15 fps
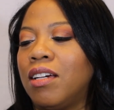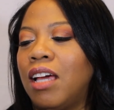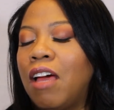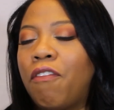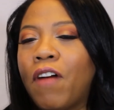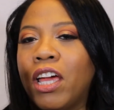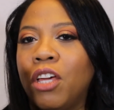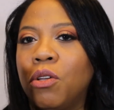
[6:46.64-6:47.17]

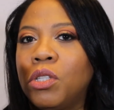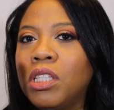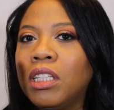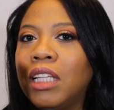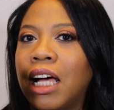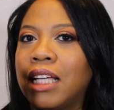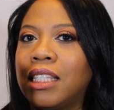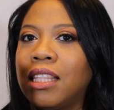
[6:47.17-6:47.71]
If I use
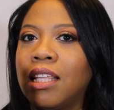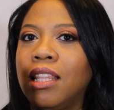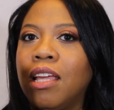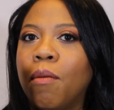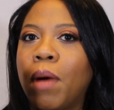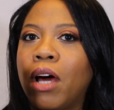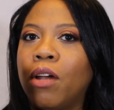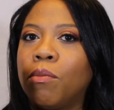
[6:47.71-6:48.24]
less than the
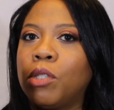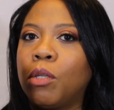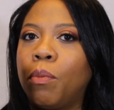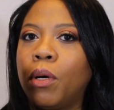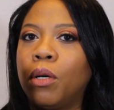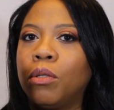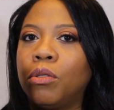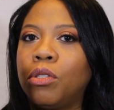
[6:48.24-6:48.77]
amount I'm
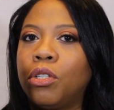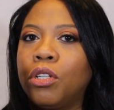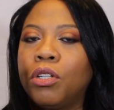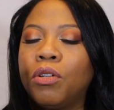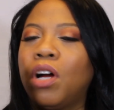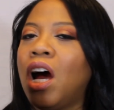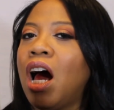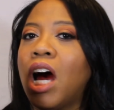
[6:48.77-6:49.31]
supposed
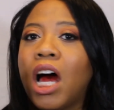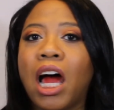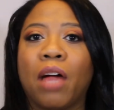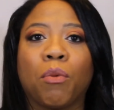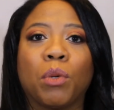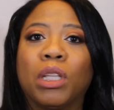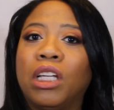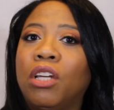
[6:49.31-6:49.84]
to, I
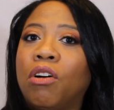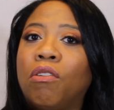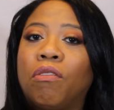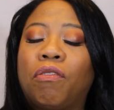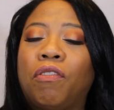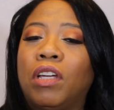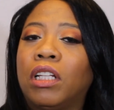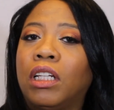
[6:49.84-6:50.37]
really don't
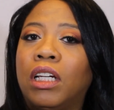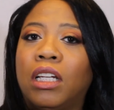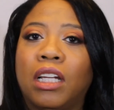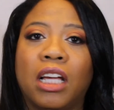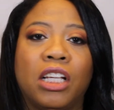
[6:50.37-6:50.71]
feel it.